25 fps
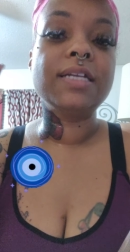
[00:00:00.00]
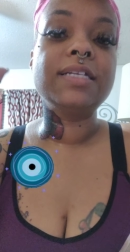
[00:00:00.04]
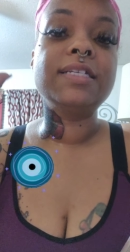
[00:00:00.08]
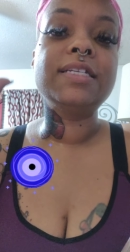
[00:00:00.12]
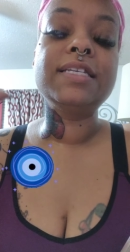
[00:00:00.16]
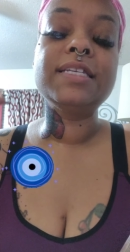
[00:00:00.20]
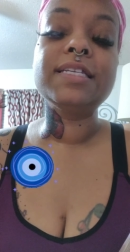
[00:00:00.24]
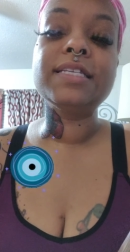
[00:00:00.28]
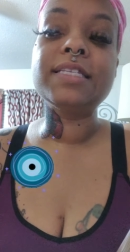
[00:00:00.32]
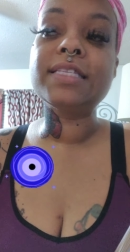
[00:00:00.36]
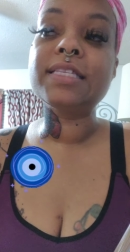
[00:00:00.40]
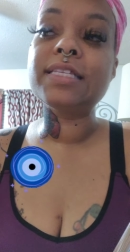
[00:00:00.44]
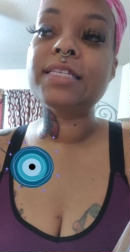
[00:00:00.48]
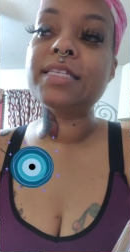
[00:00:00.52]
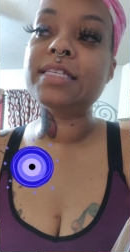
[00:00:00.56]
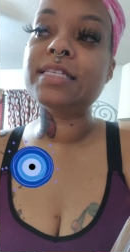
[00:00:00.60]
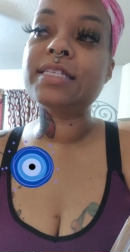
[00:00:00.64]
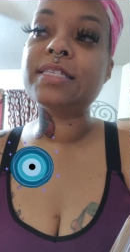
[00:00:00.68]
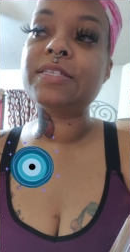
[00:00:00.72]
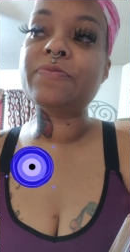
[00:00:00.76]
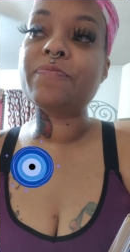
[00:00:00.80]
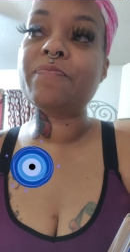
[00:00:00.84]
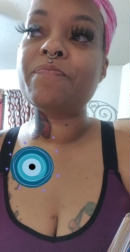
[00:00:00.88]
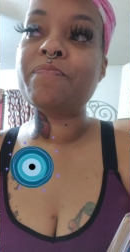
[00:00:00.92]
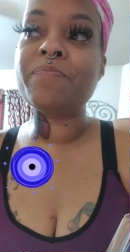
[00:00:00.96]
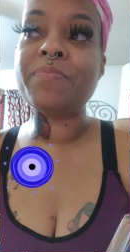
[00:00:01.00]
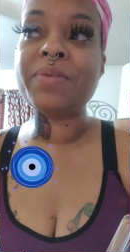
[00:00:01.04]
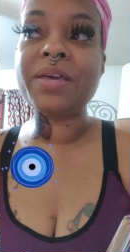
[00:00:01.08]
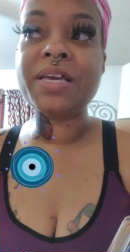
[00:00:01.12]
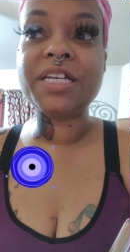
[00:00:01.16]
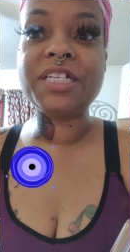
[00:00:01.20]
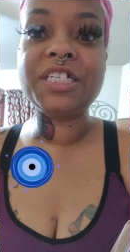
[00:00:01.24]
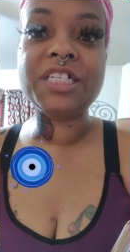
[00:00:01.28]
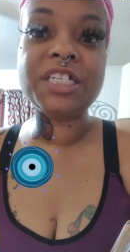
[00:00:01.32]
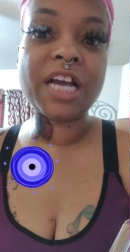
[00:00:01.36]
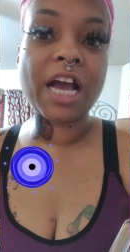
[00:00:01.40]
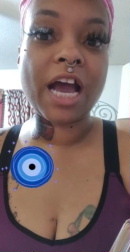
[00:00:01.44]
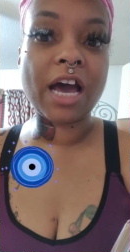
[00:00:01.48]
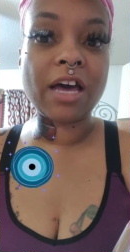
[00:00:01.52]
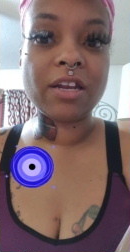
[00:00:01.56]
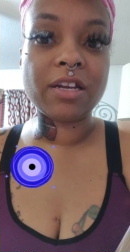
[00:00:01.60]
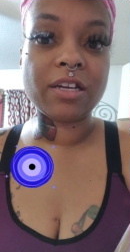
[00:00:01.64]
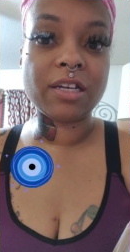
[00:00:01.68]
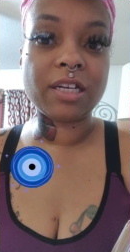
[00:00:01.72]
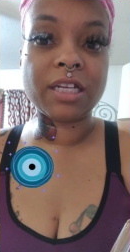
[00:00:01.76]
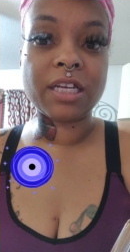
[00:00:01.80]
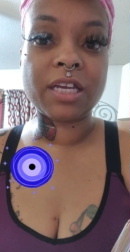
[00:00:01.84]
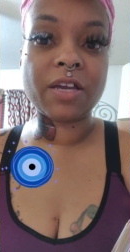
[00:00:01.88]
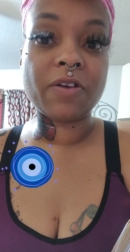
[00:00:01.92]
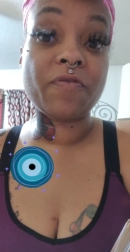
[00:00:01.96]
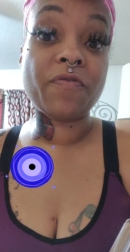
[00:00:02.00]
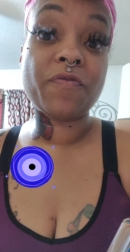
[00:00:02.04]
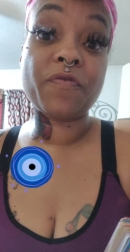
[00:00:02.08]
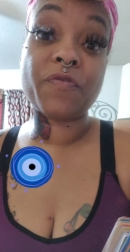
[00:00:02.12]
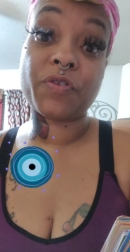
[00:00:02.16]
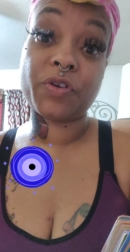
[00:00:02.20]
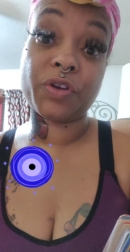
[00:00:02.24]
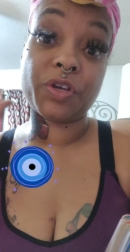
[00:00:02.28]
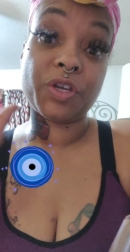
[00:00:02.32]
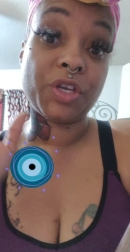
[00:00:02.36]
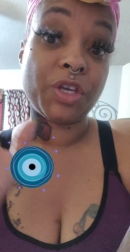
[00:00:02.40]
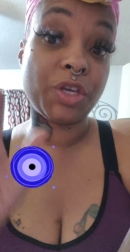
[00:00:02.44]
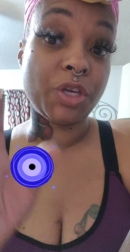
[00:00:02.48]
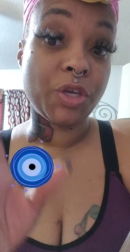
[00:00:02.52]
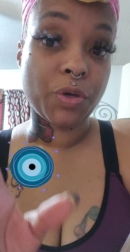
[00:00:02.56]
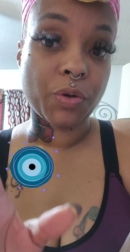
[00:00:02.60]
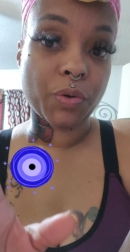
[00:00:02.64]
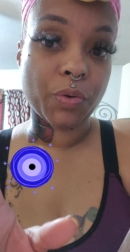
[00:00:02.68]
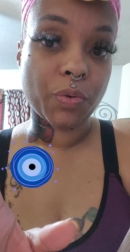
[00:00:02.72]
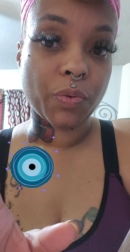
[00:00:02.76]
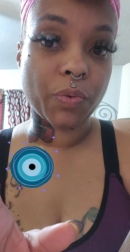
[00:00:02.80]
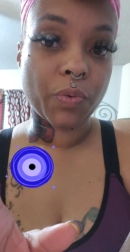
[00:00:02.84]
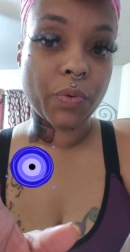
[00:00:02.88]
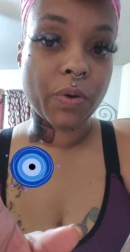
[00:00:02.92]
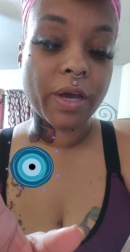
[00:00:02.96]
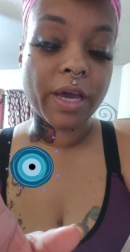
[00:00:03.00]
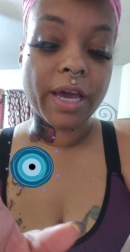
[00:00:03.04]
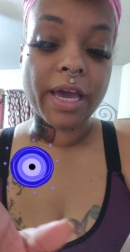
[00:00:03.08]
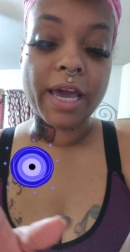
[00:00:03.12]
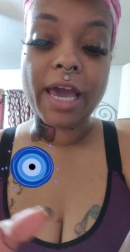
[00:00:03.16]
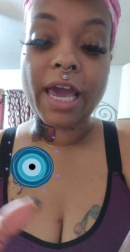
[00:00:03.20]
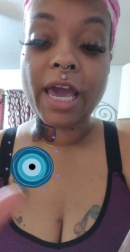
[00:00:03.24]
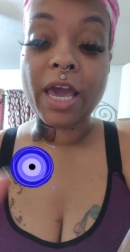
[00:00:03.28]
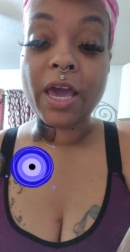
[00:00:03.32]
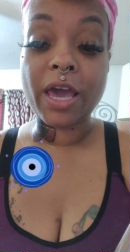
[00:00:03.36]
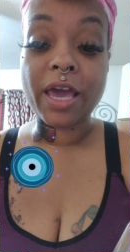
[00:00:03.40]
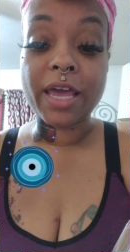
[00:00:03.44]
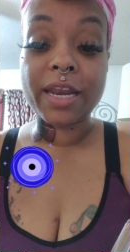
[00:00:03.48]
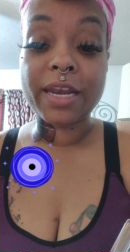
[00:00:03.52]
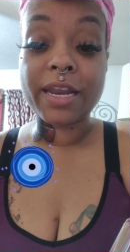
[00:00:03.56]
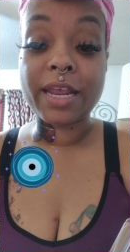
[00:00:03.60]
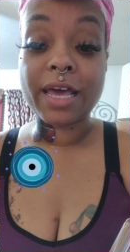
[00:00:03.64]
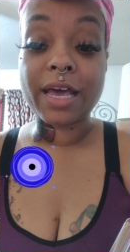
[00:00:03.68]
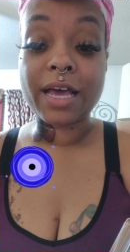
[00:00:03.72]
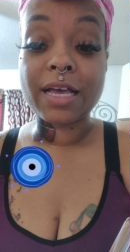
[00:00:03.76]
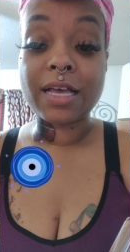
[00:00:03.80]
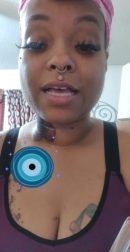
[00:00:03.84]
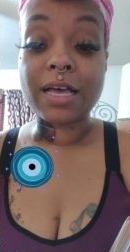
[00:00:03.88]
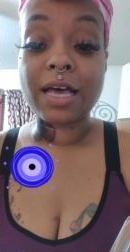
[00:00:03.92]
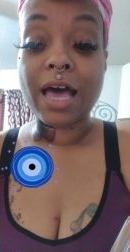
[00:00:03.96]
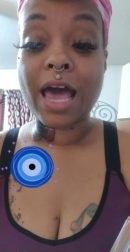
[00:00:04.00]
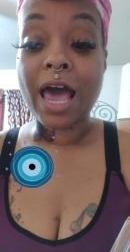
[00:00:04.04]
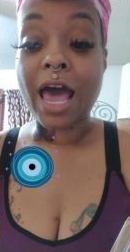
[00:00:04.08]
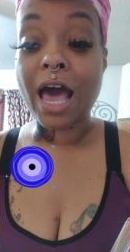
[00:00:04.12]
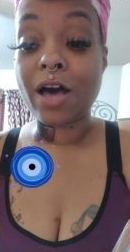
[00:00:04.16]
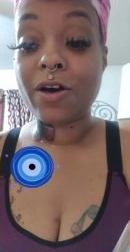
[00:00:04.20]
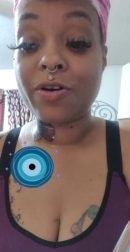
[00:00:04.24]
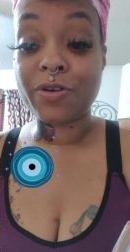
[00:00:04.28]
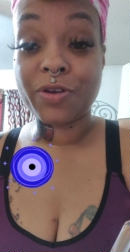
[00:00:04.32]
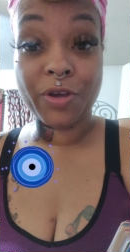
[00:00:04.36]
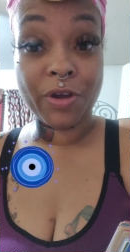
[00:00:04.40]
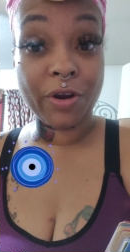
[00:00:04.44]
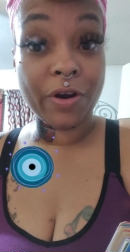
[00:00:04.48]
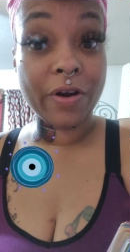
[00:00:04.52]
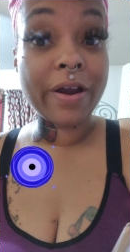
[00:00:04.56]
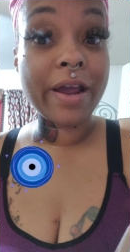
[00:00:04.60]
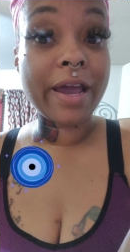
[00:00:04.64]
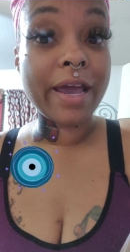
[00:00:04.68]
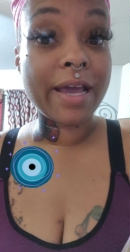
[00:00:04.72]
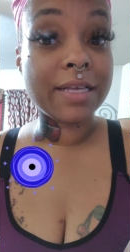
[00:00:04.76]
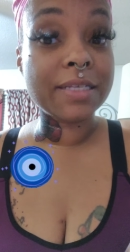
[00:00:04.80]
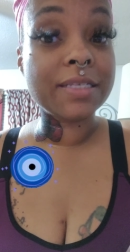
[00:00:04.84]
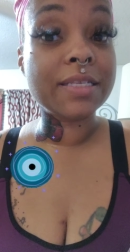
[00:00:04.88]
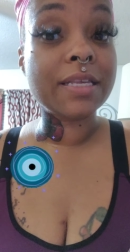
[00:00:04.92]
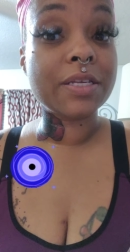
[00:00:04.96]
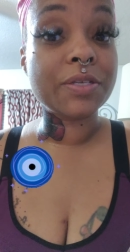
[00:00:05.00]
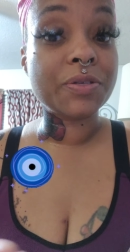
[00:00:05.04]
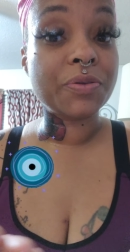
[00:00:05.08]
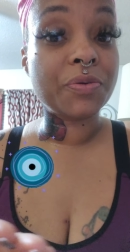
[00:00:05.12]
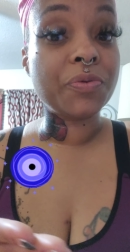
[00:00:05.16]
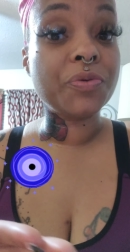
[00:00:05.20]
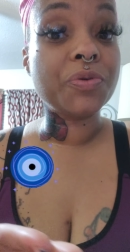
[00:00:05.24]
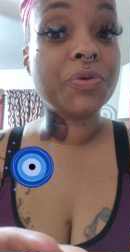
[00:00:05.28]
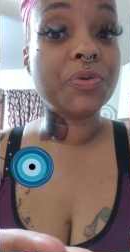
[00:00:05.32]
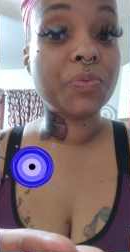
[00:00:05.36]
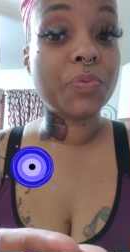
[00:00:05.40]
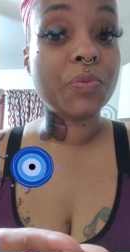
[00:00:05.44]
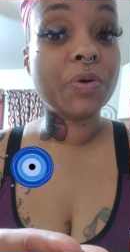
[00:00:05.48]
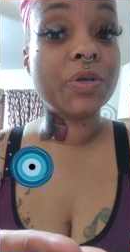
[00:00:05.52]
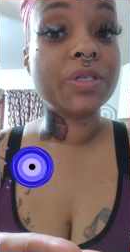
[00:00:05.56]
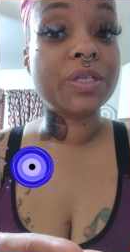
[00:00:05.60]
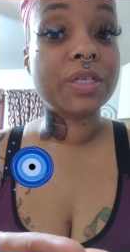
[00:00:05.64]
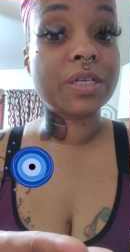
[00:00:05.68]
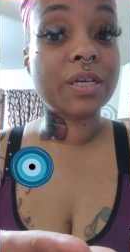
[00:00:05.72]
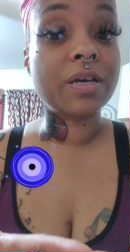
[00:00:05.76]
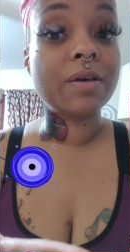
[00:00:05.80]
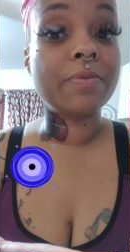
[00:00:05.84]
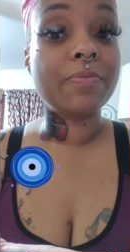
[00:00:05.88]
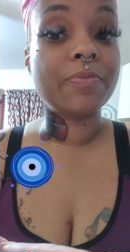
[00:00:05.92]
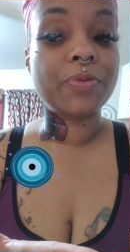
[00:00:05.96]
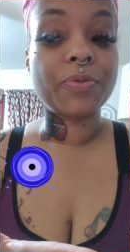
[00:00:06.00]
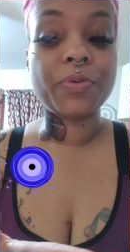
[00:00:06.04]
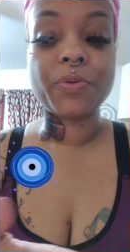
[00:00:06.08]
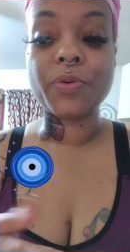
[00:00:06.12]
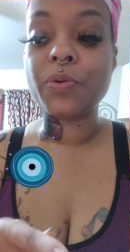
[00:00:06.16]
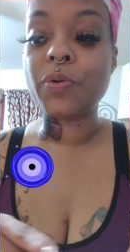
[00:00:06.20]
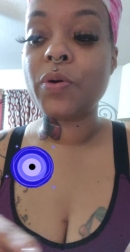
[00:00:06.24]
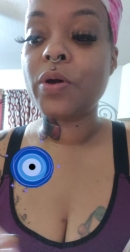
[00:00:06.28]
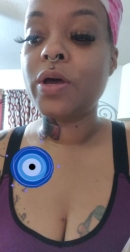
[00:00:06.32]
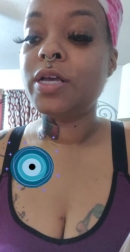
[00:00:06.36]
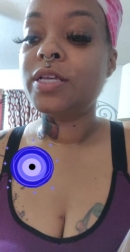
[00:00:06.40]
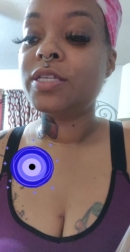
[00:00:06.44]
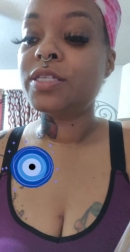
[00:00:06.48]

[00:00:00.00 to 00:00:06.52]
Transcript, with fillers: this is me channeling for you and how your ancestors want to come through.